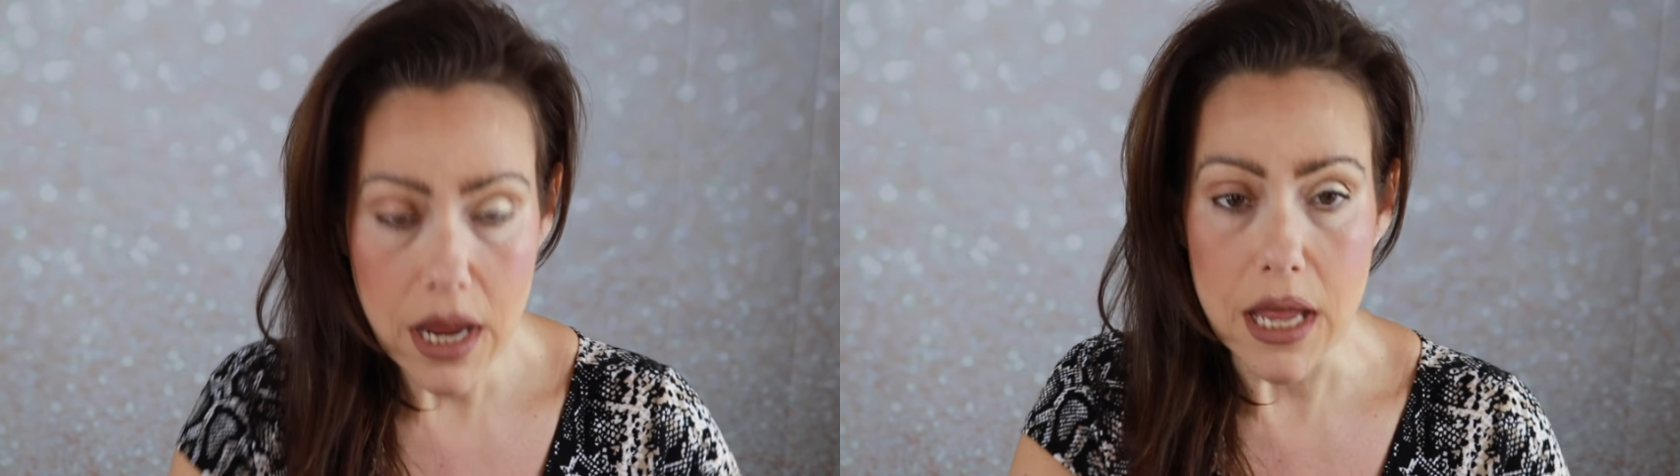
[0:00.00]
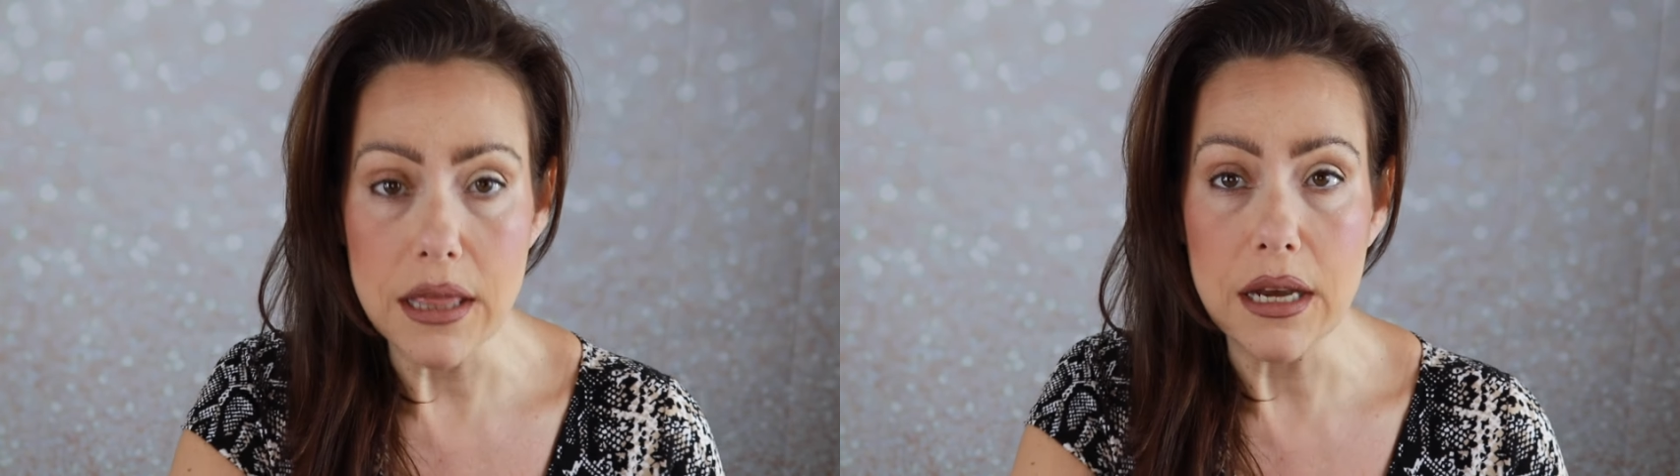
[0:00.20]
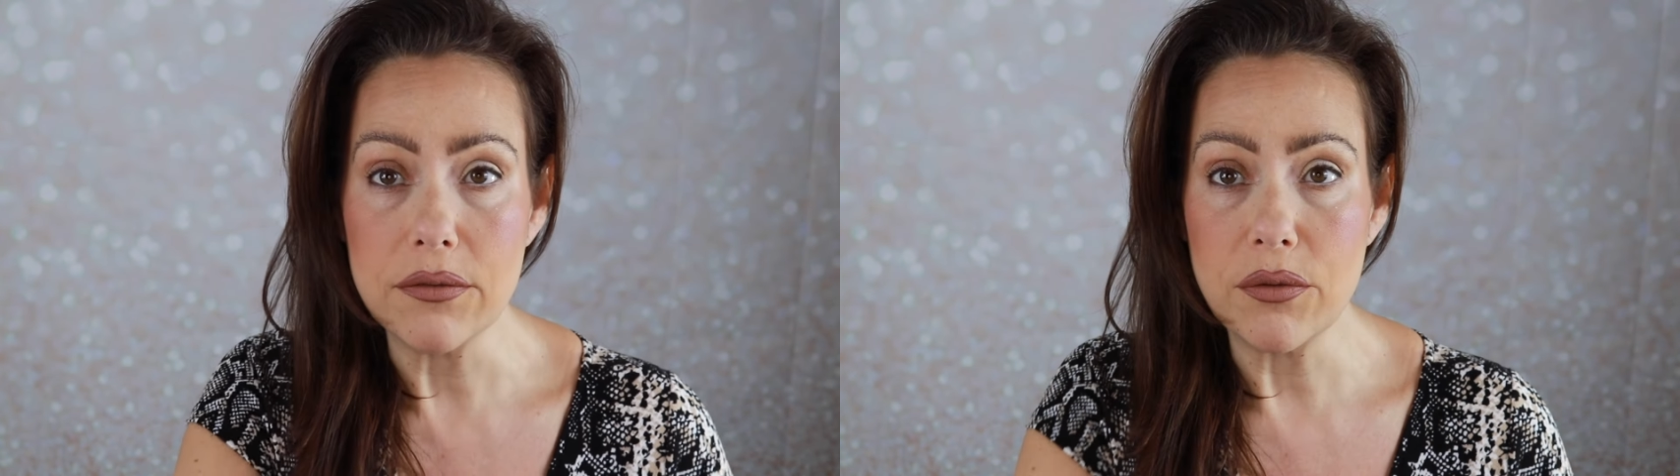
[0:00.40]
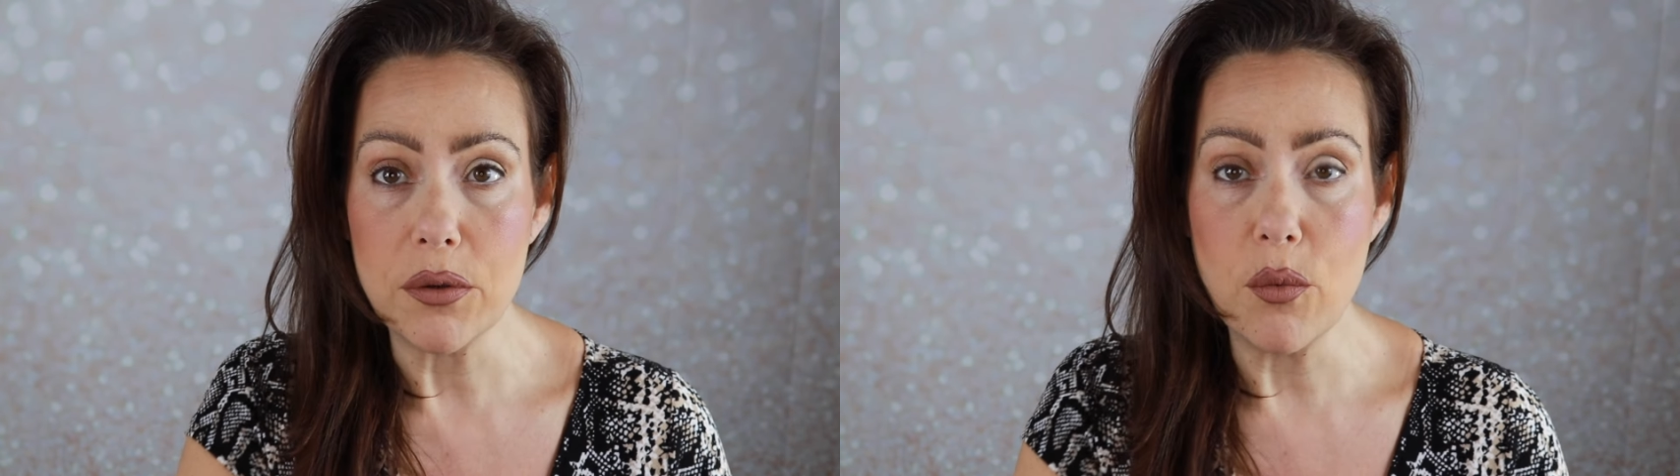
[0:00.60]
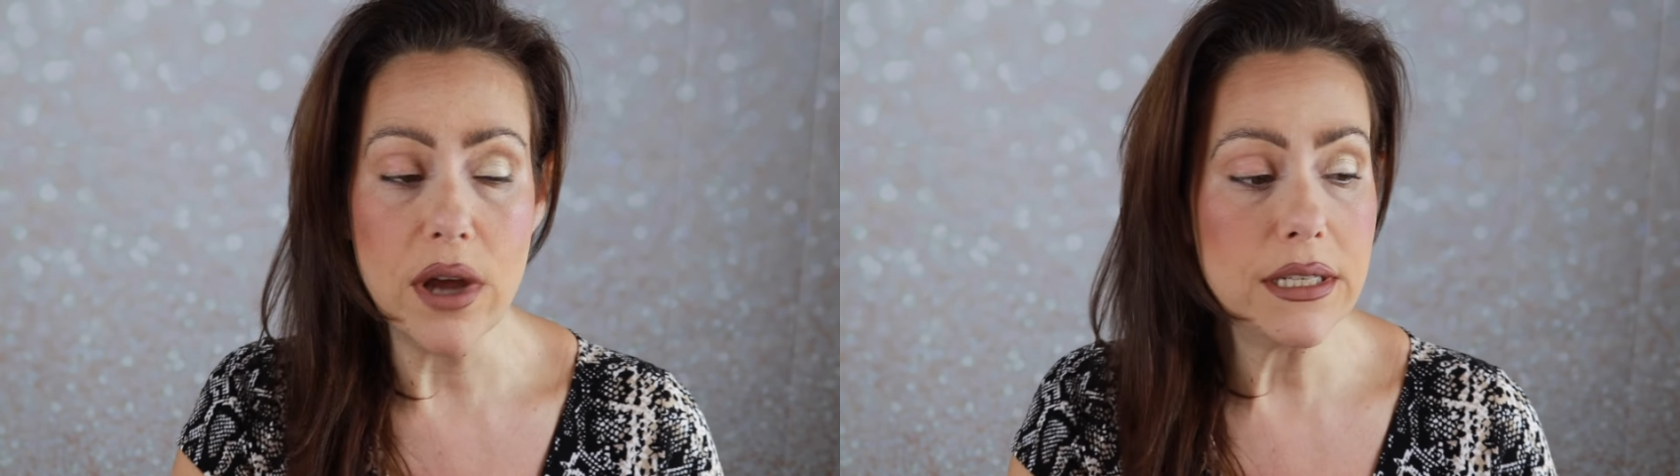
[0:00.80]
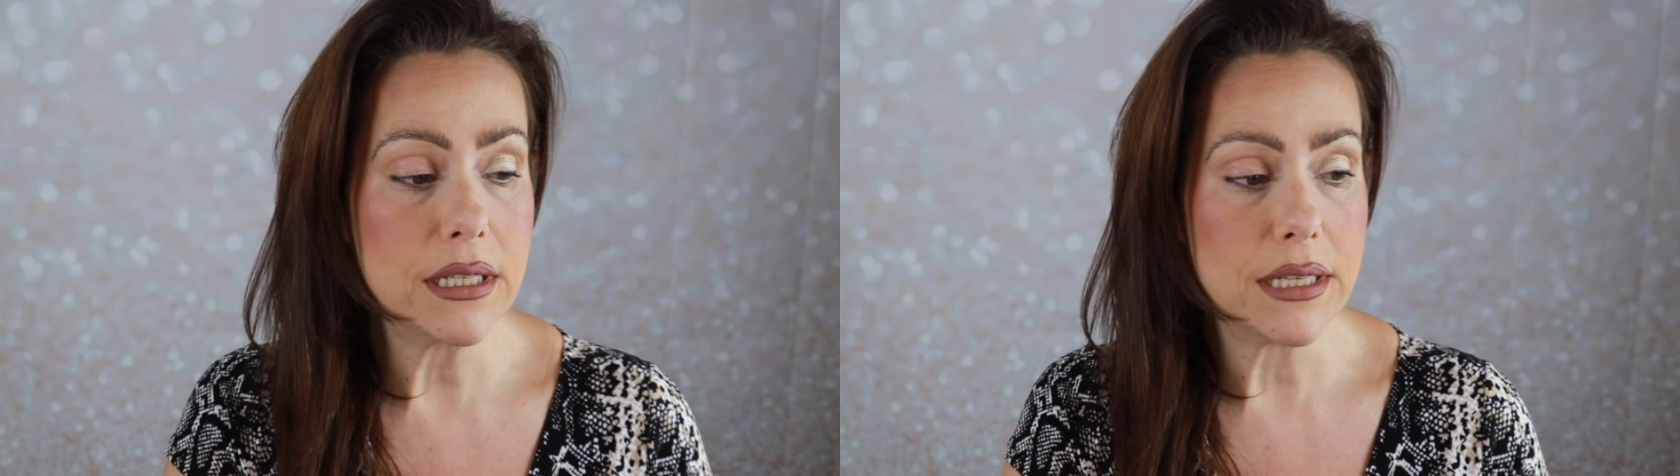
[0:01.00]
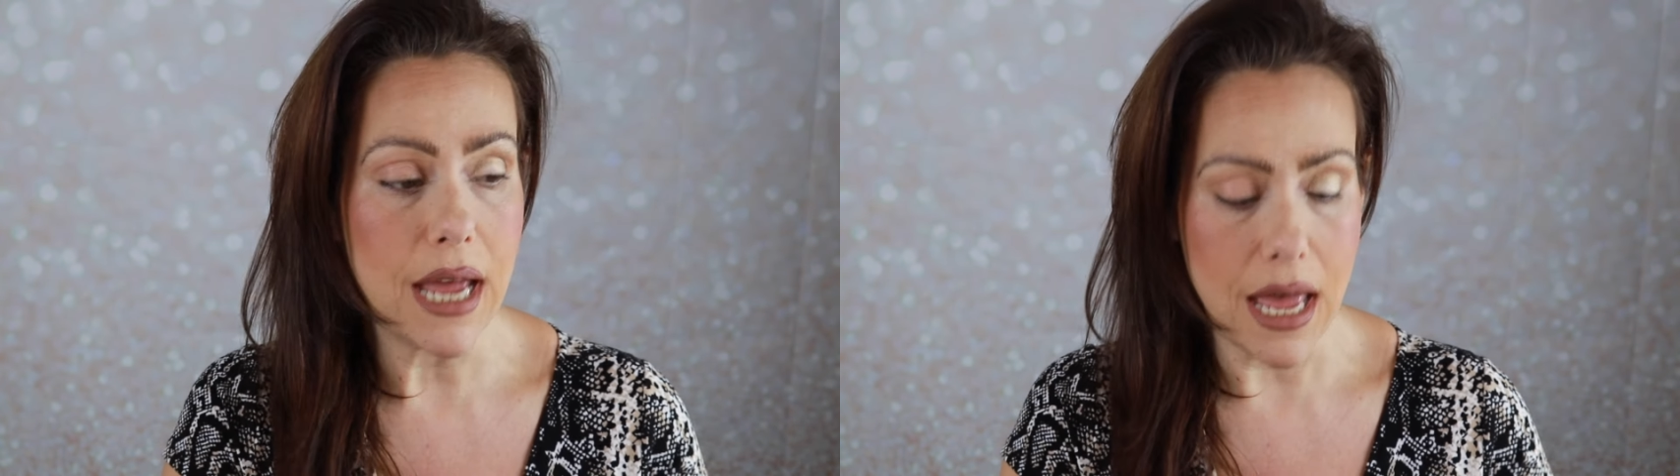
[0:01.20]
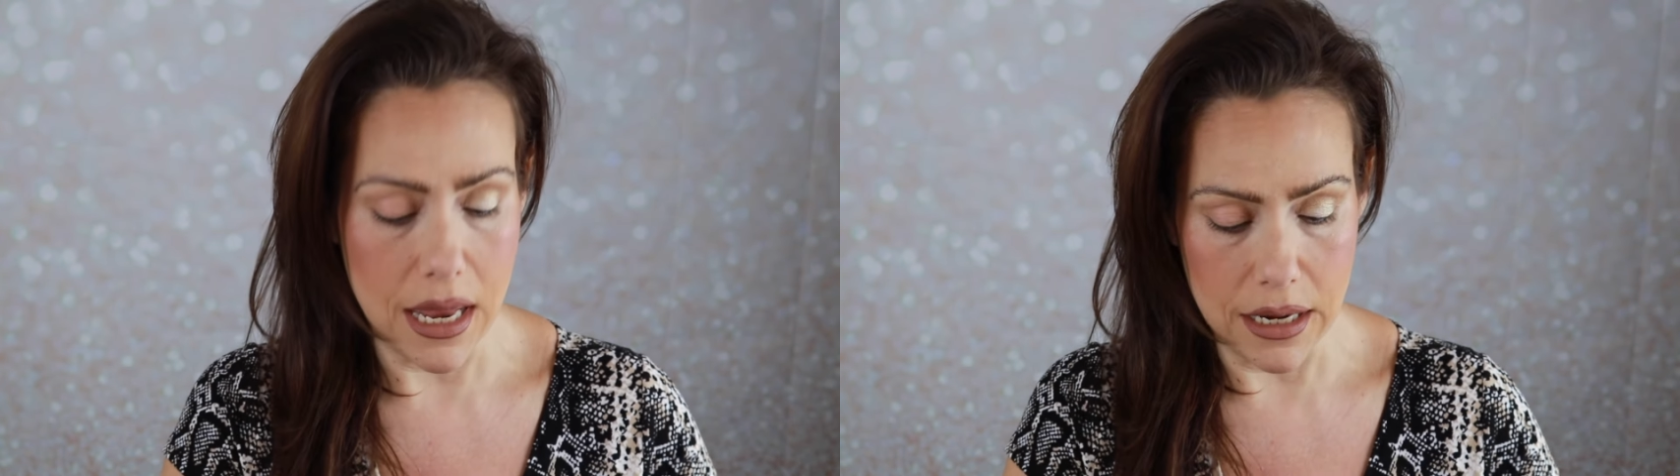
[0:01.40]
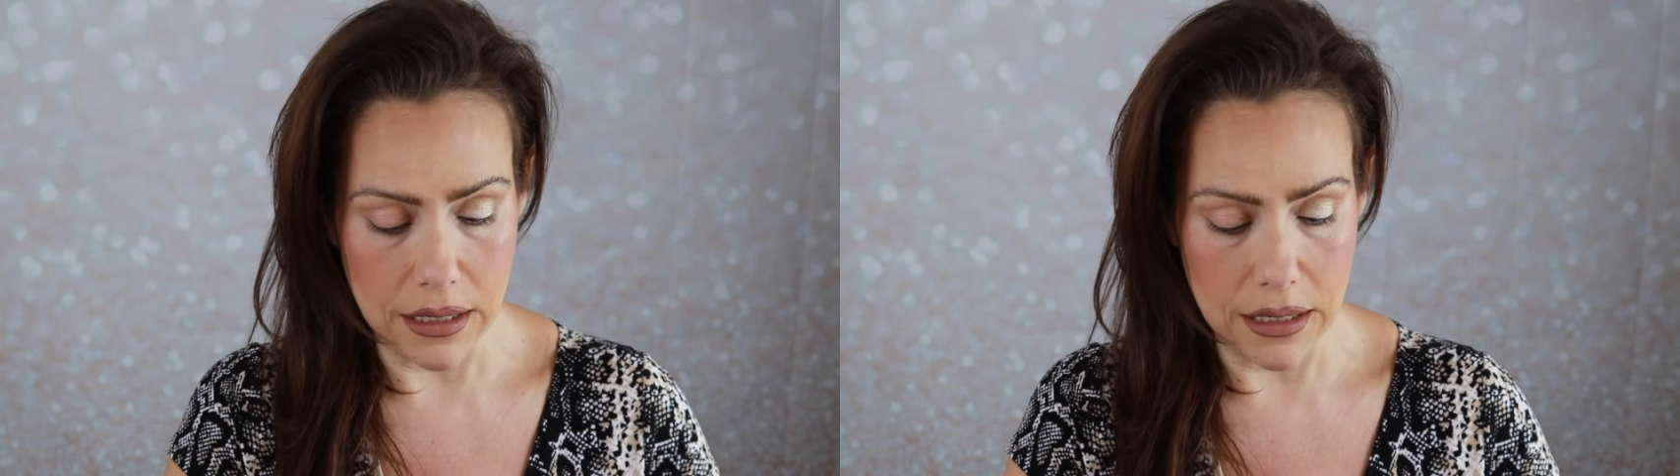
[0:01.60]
And then if we wanted to add a